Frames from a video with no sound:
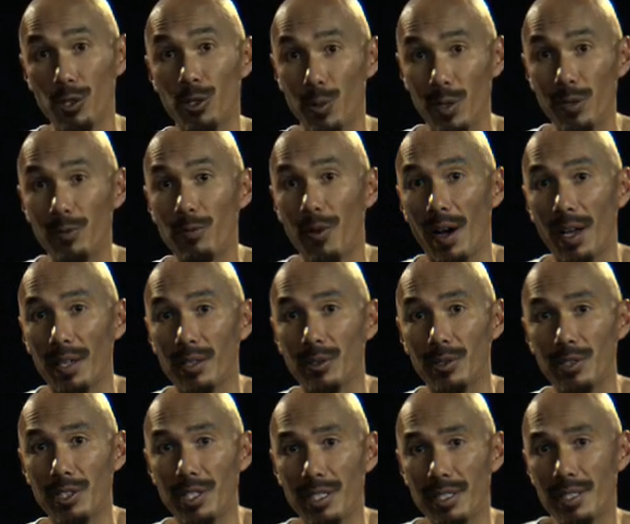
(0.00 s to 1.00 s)
do we
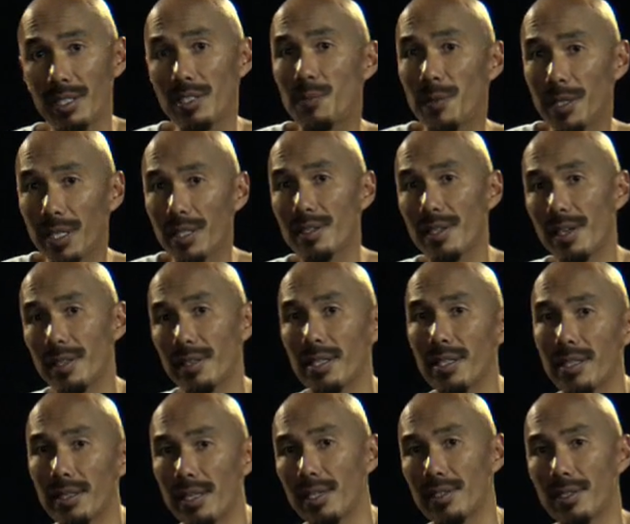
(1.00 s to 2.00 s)
follow Jesus, because I
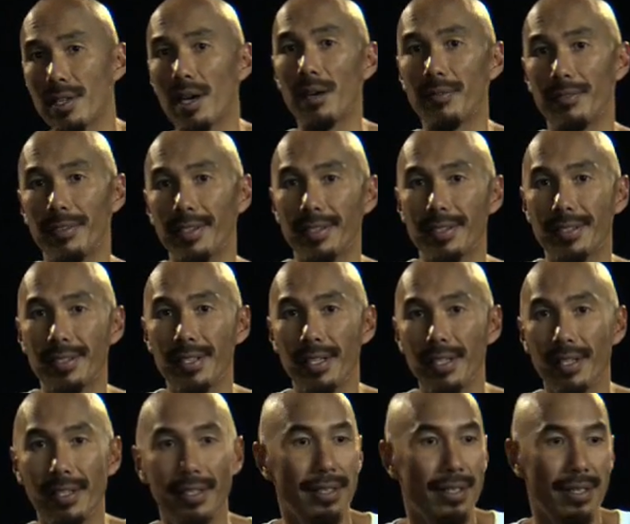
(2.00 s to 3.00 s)
think that's obvious.
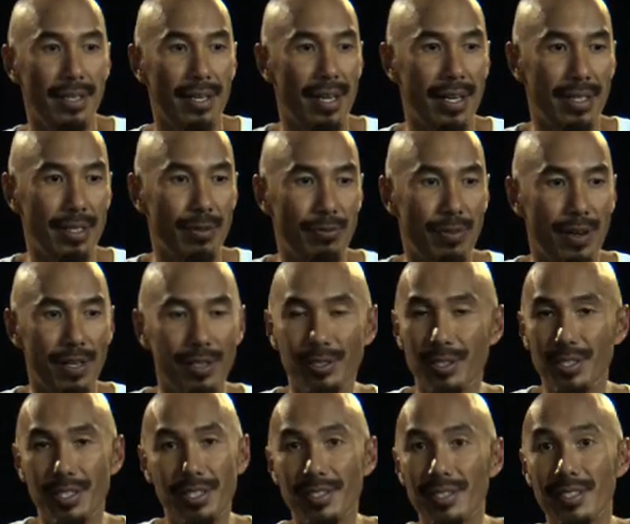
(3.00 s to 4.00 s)
How do you follow
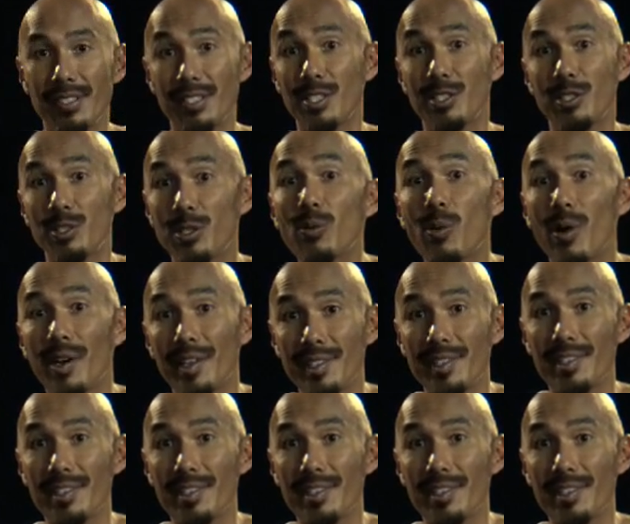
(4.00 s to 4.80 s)
Jesus? Just do what he